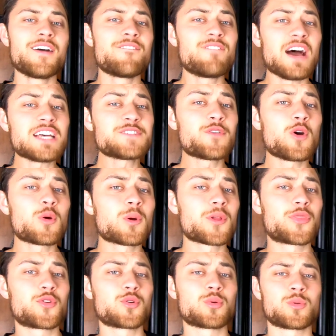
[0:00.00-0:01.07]
Fast forward
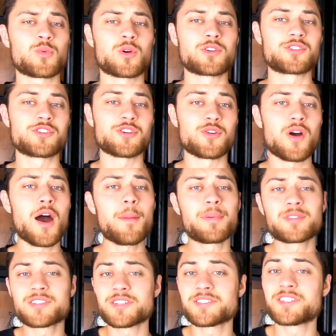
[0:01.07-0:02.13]
through World War II up
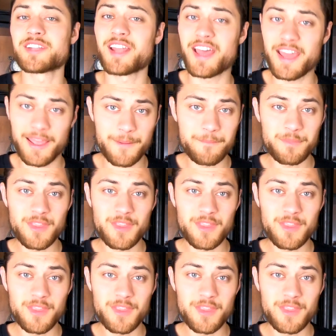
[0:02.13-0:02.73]
until today,